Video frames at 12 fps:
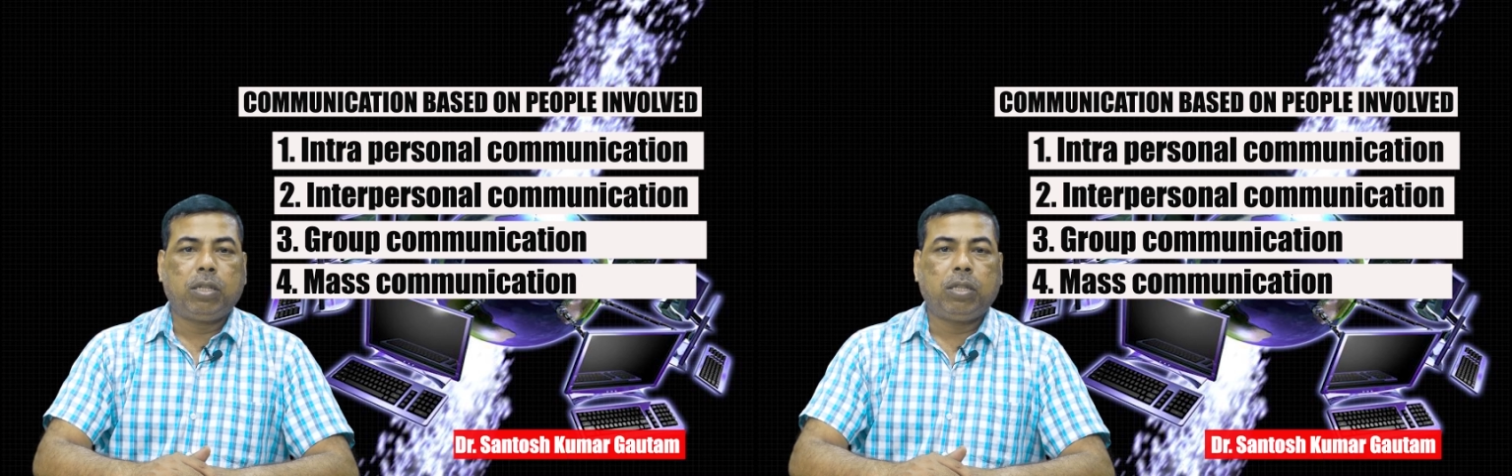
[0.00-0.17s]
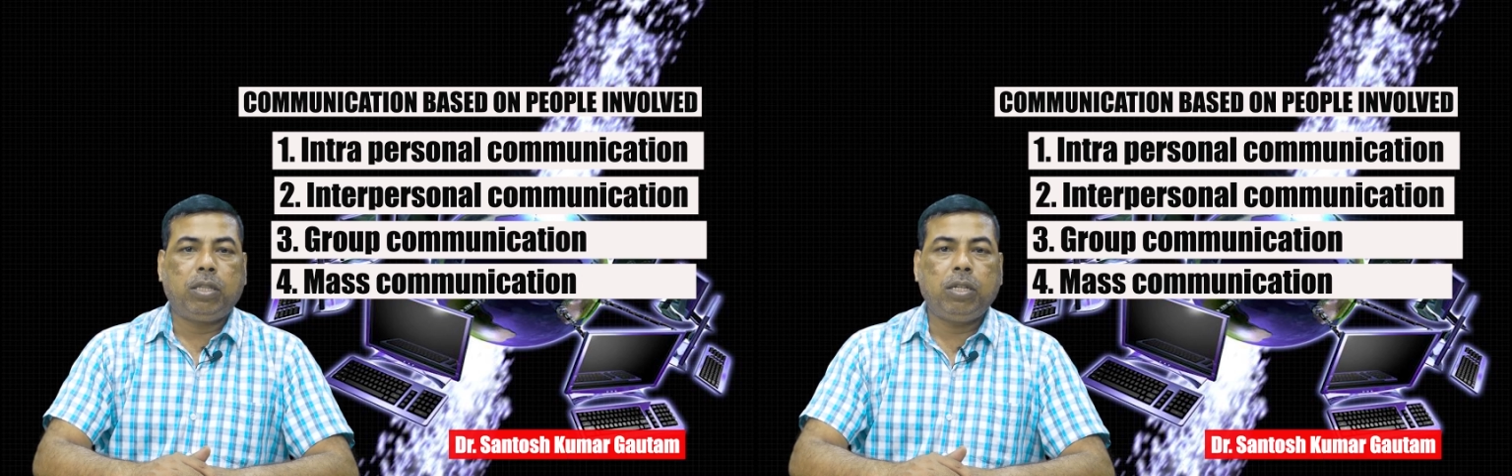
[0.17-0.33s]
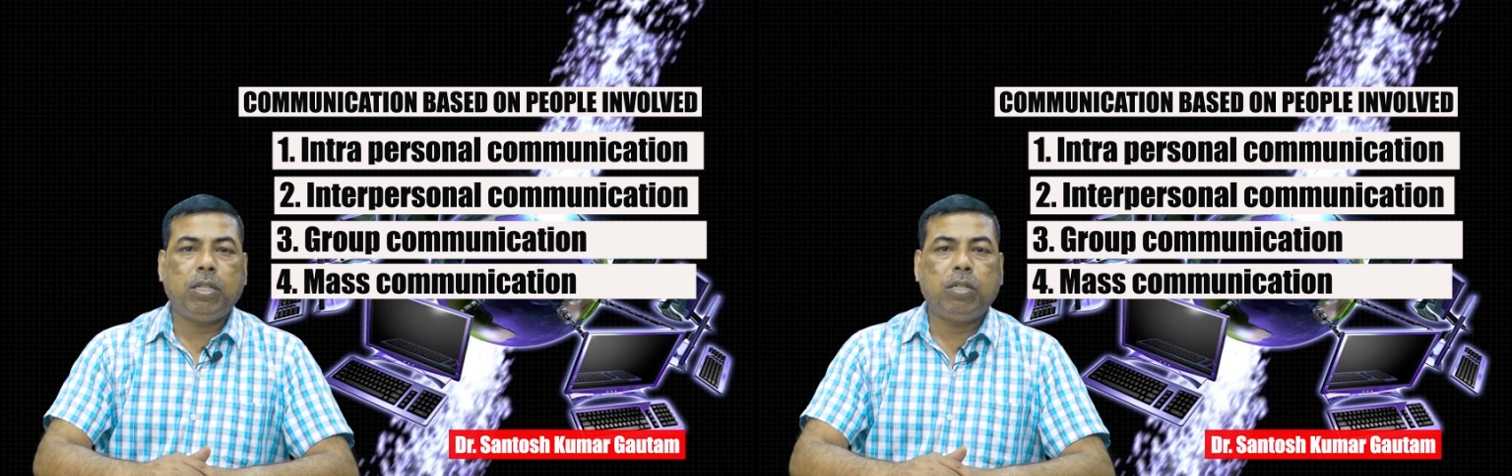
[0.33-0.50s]

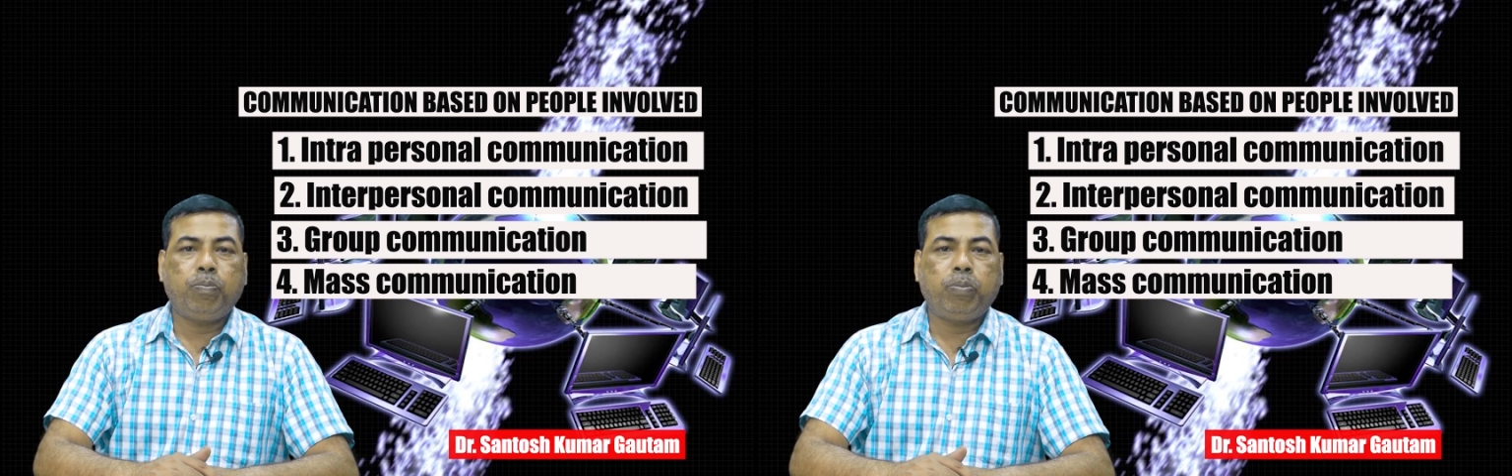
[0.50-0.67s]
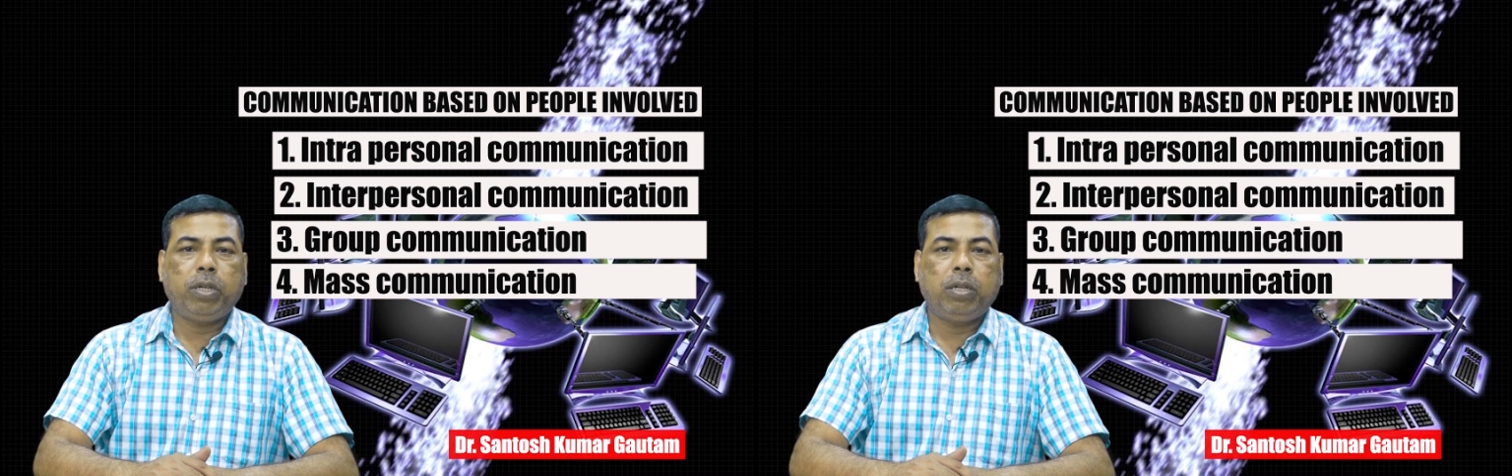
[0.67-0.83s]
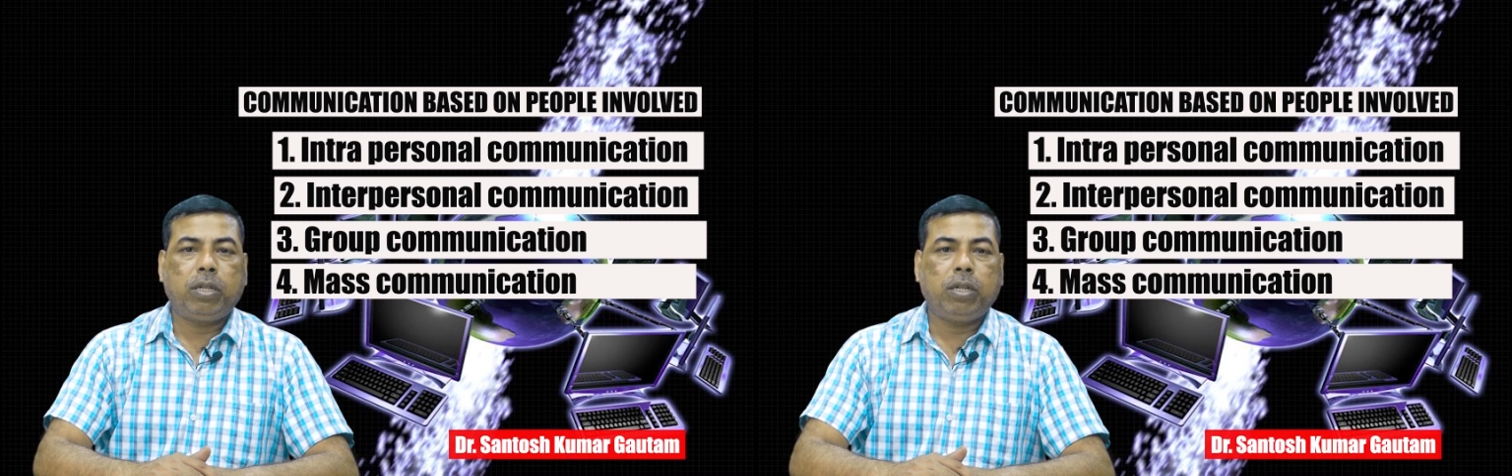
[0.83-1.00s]
These
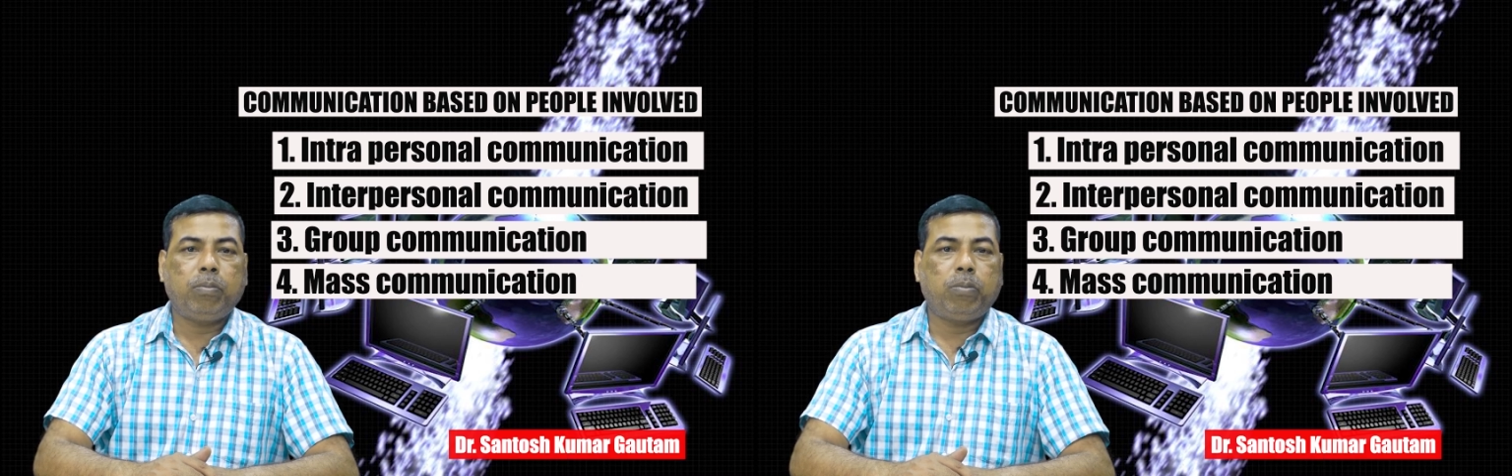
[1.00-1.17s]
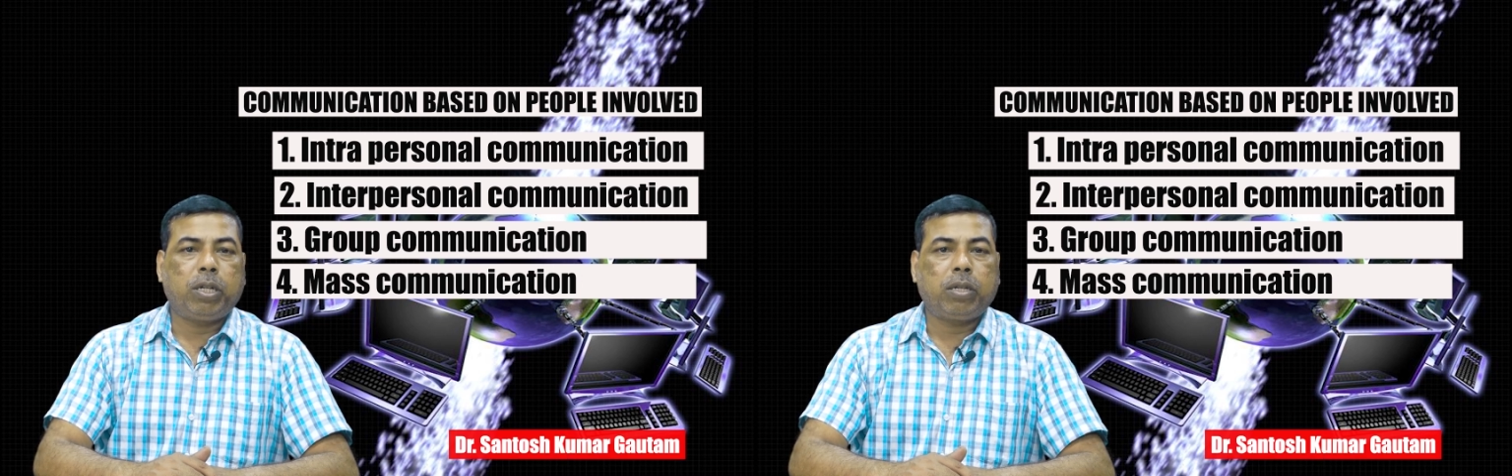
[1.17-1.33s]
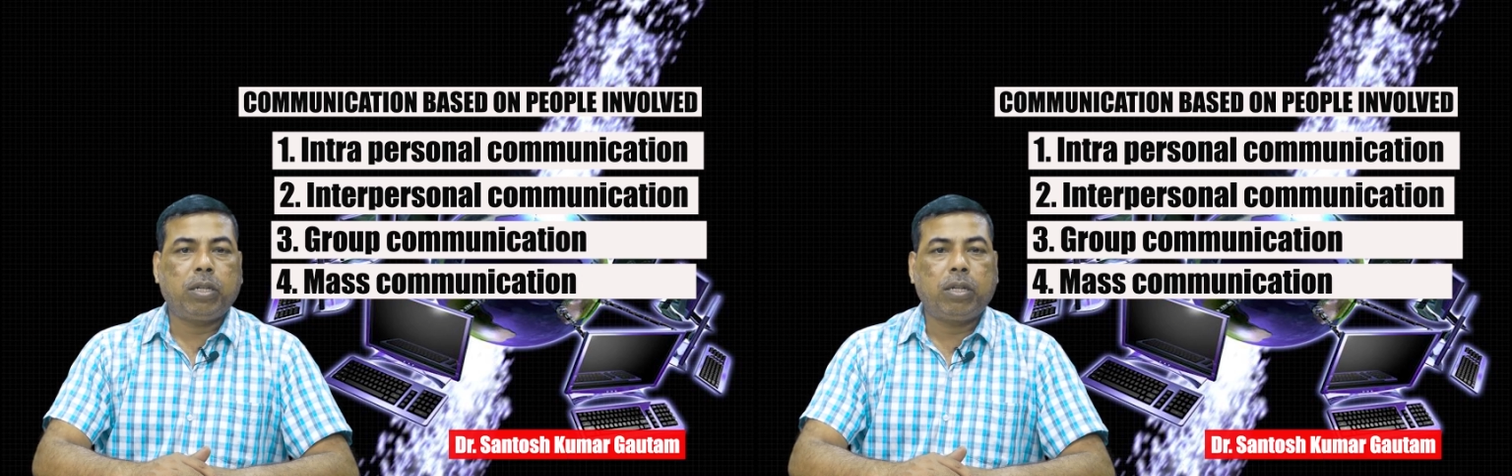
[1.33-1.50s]
printed
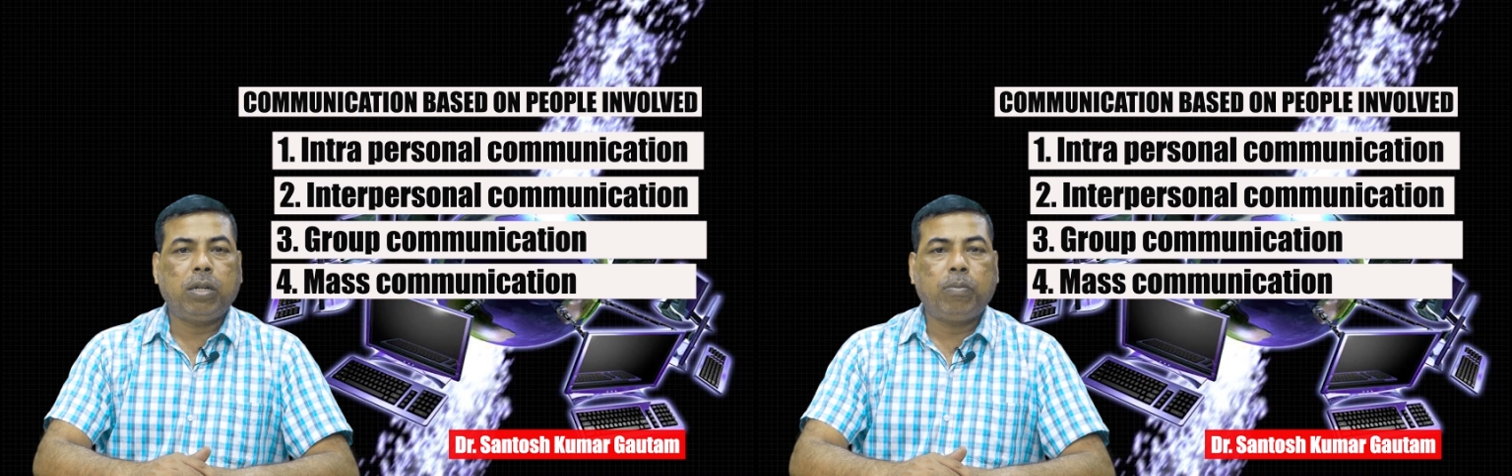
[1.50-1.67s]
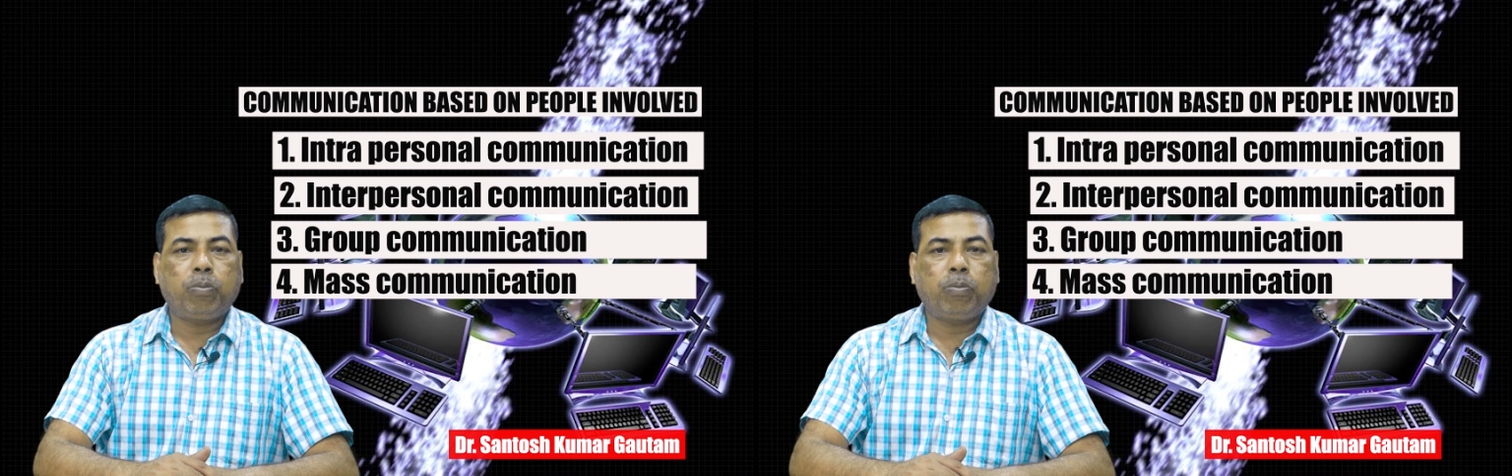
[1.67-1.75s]
material